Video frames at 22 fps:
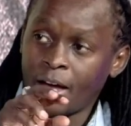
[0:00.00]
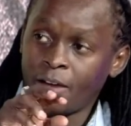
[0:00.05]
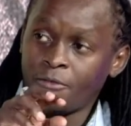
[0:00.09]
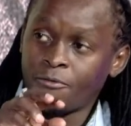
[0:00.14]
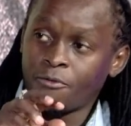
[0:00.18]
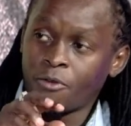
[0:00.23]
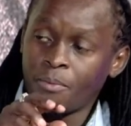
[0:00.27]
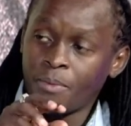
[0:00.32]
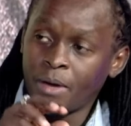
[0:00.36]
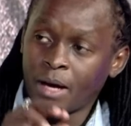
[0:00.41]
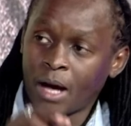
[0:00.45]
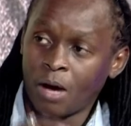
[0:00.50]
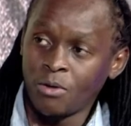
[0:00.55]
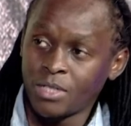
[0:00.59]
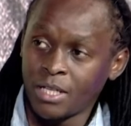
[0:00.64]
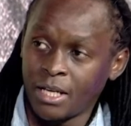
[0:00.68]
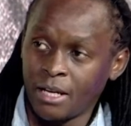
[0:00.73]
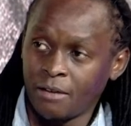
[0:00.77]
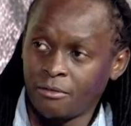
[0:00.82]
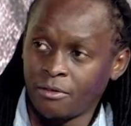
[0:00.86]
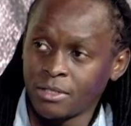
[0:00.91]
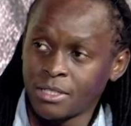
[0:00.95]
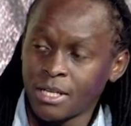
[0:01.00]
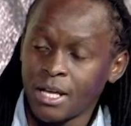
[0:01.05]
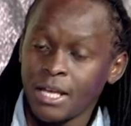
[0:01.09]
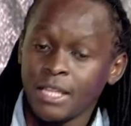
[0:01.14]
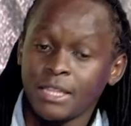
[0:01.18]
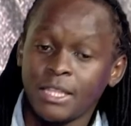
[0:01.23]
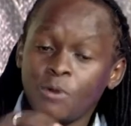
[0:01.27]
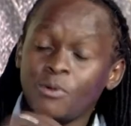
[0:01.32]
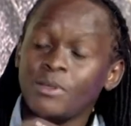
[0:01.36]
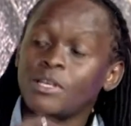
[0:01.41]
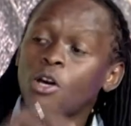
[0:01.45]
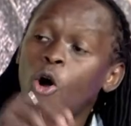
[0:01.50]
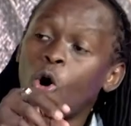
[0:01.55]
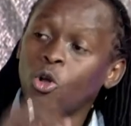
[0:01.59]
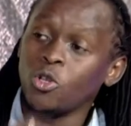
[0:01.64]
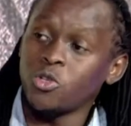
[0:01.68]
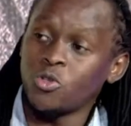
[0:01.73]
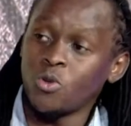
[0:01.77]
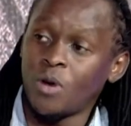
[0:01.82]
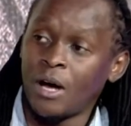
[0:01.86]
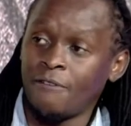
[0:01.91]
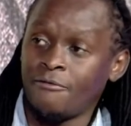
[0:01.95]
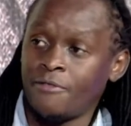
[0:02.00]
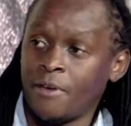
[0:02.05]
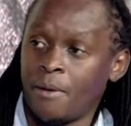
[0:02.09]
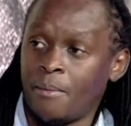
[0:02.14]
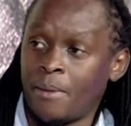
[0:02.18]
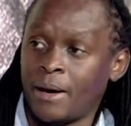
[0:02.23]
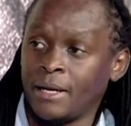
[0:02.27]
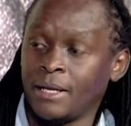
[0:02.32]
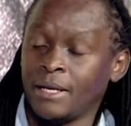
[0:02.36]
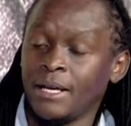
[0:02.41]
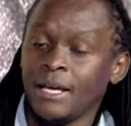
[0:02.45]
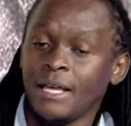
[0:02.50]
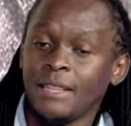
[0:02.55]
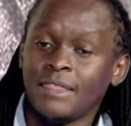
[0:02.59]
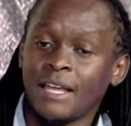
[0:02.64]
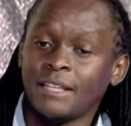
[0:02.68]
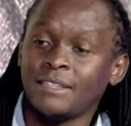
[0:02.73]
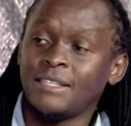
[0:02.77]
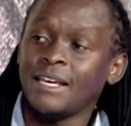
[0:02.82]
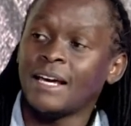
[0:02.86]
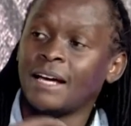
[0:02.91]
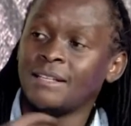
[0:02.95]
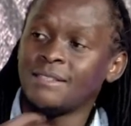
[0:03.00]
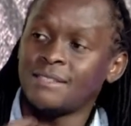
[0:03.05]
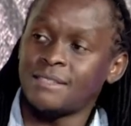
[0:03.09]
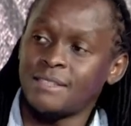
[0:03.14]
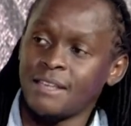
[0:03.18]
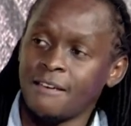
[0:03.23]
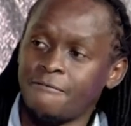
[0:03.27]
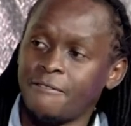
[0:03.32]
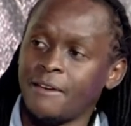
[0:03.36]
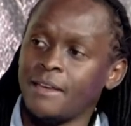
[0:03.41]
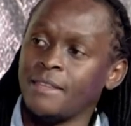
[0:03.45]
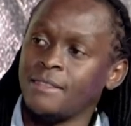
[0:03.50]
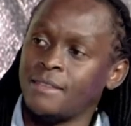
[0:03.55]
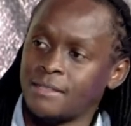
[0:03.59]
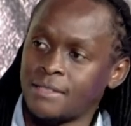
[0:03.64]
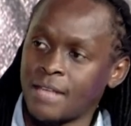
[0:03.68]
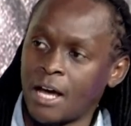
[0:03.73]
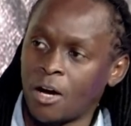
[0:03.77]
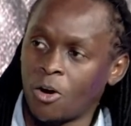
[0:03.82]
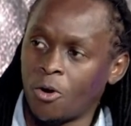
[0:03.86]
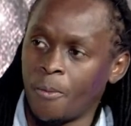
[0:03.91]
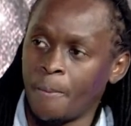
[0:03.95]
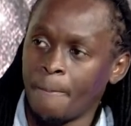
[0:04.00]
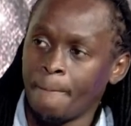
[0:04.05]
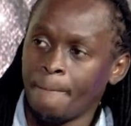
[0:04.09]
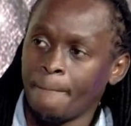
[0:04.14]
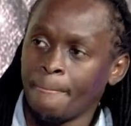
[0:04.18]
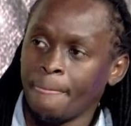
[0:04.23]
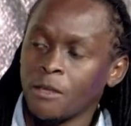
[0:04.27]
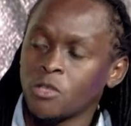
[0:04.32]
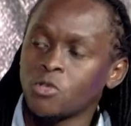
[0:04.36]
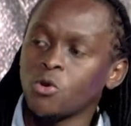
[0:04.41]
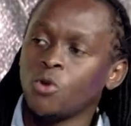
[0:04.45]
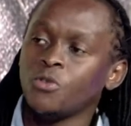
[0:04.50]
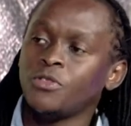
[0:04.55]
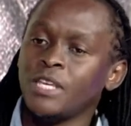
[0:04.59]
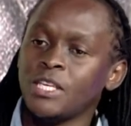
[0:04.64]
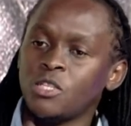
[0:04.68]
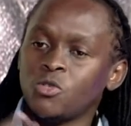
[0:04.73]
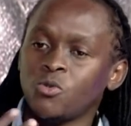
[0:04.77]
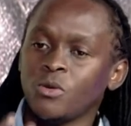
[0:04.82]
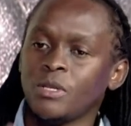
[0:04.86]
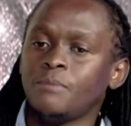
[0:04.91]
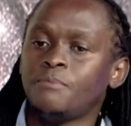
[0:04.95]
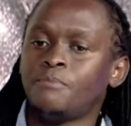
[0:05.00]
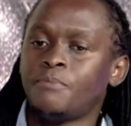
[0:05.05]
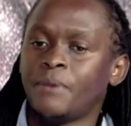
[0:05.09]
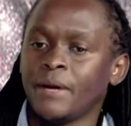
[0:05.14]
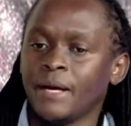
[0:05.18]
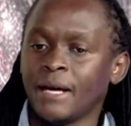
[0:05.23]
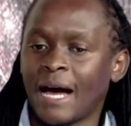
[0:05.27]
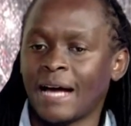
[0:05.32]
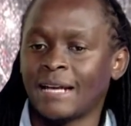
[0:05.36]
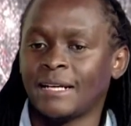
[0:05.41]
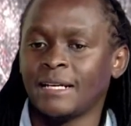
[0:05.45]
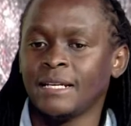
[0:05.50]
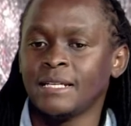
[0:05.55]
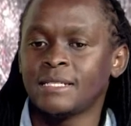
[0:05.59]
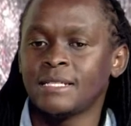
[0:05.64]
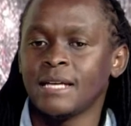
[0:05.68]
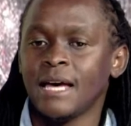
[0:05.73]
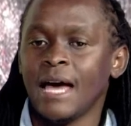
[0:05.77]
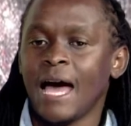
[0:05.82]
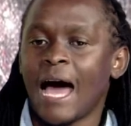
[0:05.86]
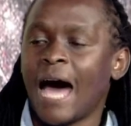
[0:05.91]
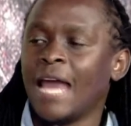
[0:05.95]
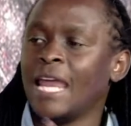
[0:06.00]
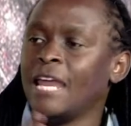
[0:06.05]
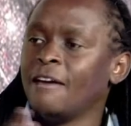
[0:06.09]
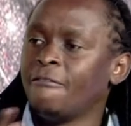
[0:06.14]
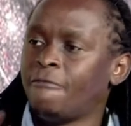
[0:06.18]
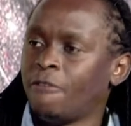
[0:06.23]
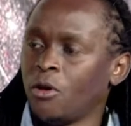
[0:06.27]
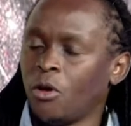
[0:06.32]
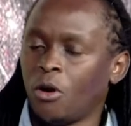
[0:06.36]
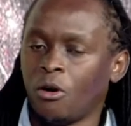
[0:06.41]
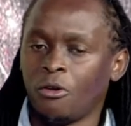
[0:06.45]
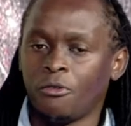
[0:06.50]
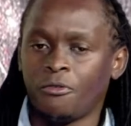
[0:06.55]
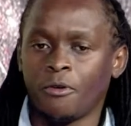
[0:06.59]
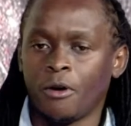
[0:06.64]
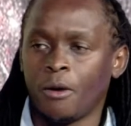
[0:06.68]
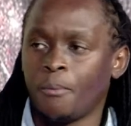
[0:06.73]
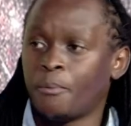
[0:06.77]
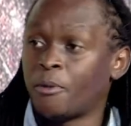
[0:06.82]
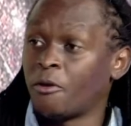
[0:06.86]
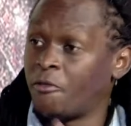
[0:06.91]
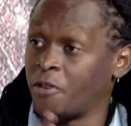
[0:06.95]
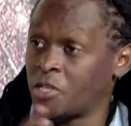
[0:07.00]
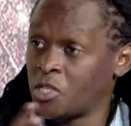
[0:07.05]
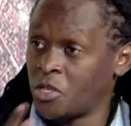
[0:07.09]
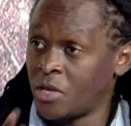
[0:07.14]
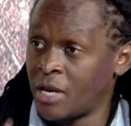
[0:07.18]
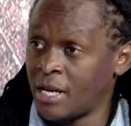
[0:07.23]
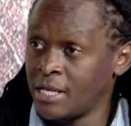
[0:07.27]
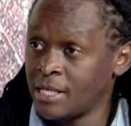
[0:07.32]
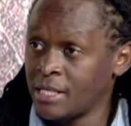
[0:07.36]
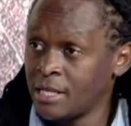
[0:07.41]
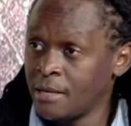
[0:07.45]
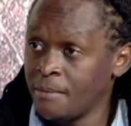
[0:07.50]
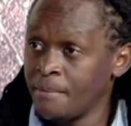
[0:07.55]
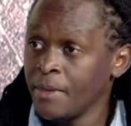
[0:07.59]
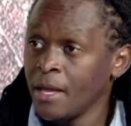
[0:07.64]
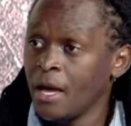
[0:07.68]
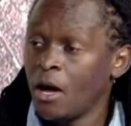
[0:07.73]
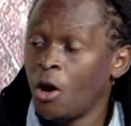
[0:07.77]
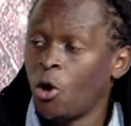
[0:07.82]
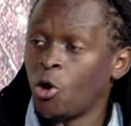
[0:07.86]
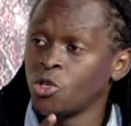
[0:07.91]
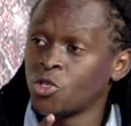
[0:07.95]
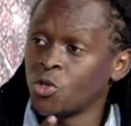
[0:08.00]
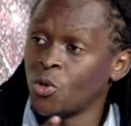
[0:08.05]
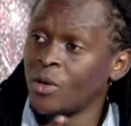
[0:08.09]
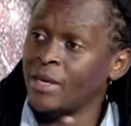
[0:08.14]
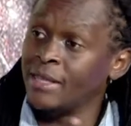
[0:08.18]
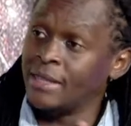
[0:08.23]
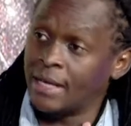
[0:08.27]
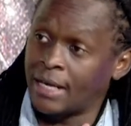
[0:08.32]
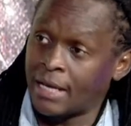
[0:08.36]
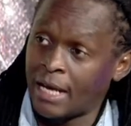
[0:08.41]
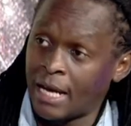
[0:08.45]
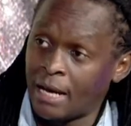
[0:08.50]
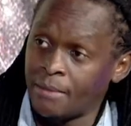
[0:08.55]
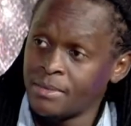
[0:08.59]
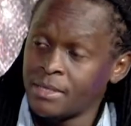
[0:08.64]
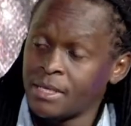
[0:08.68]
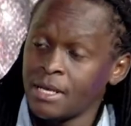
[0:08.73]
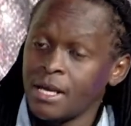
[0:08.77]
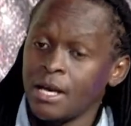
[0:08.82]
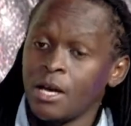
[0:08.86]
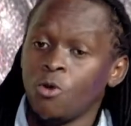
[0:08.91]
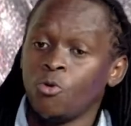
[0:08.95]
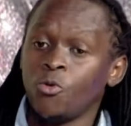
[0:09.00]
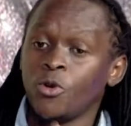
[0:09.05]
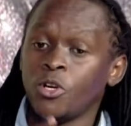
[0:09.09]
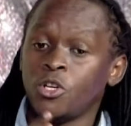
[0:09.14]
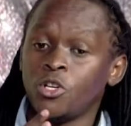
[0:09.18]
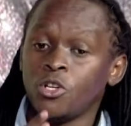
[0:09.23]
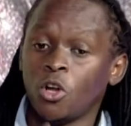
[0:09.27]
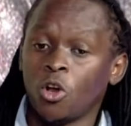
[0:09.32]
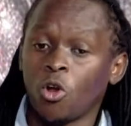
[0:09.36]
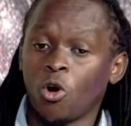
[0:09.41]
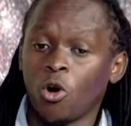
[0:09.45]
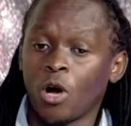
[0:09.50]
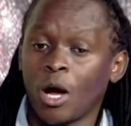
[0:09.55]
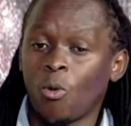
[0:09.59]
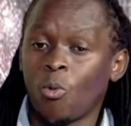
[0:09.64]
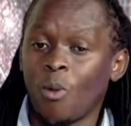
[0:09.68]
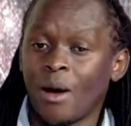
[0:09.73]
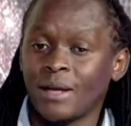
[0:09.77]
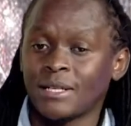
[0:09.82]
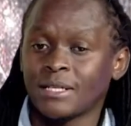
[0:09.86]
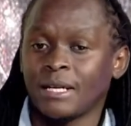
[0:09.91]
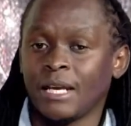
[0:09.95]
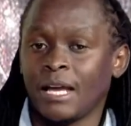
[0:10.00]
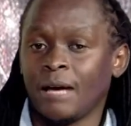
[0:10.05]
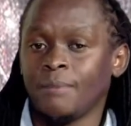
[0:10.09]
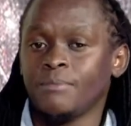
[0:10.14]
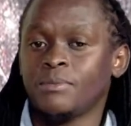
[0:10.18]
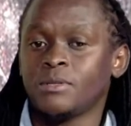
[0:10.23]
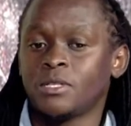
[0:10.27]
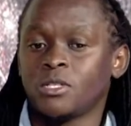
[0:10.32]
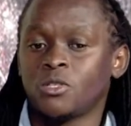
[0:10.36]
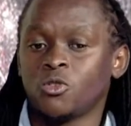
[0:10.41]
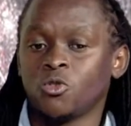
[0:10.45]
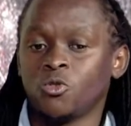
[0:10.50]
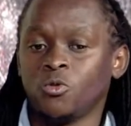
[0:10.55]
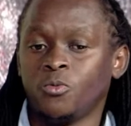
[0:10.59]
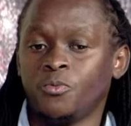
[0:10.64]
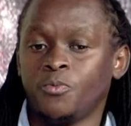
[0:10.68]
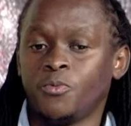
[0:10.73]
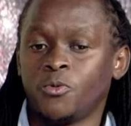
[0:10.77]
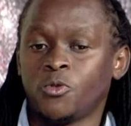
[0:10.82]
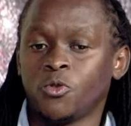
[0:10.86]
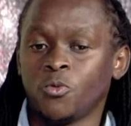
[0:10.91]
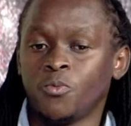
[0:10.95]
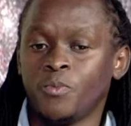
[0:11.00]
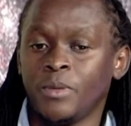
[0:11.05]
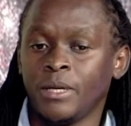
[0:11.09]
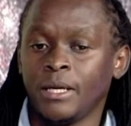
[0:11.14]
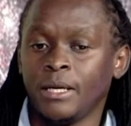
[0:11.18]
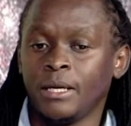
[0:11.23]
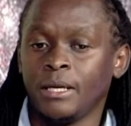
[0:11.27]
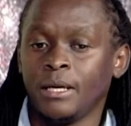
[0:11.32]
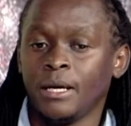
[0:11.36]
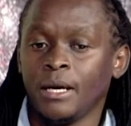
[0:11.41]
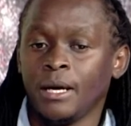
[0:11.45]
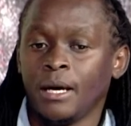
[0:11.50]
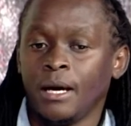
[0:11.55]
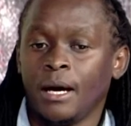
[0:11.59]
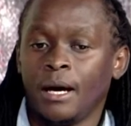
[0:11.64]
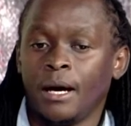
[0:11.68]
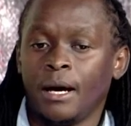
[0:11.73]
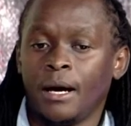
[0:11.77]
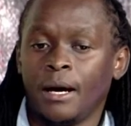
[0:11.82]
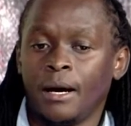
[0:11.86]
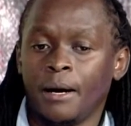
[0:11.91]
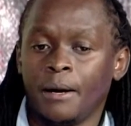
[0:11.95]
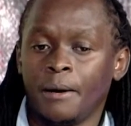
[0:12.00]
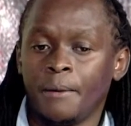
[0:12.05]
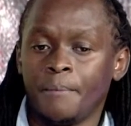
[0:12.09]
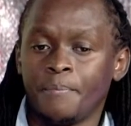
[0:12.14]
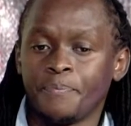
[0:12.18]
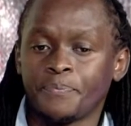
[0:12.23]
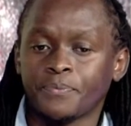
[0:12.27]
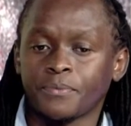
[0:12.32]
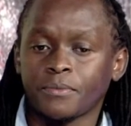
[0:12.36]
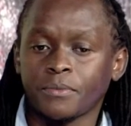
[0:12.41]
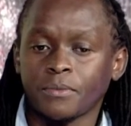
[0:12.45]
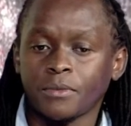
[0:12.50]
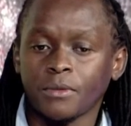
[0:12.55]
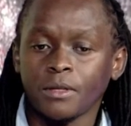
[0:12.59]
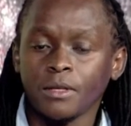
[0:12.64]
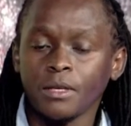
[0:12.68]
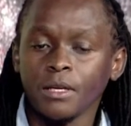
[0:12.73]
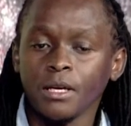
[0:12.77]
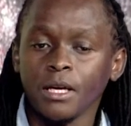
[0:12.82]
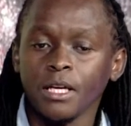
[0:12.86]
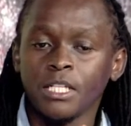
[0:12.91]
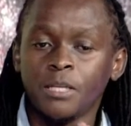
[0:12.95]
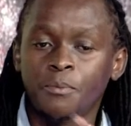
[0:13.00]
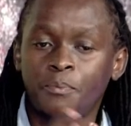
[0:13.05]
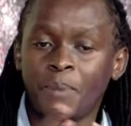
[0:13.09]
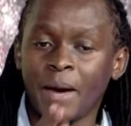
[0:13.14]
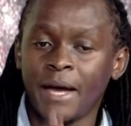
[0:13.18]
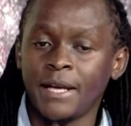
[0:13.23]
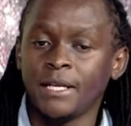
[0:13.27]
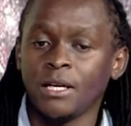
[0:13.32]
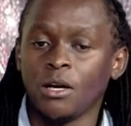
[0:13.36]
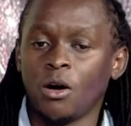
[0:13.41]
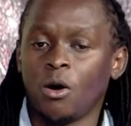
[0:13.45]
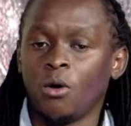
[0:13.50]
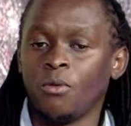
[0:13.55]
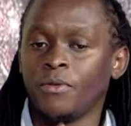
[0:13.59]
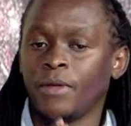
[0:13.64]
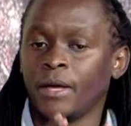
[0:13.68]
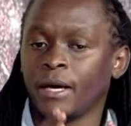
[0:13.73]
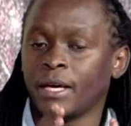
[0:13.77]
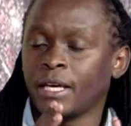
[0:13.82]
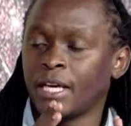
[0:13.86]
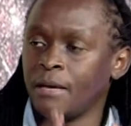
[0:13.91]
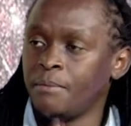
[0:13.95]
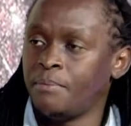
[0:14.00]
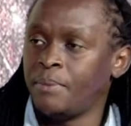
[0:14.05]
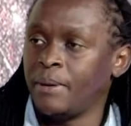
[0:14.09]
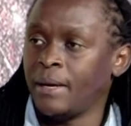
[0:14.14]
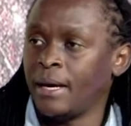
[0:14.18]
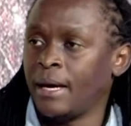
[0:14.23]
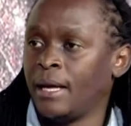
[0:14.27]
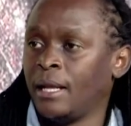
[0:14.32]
and from the county levels. They will also have their money that they can save in the circle. So this will bring at least a level of uh, professionalism also in the clubs. We no longer want clubs to, to be um, depending on the K P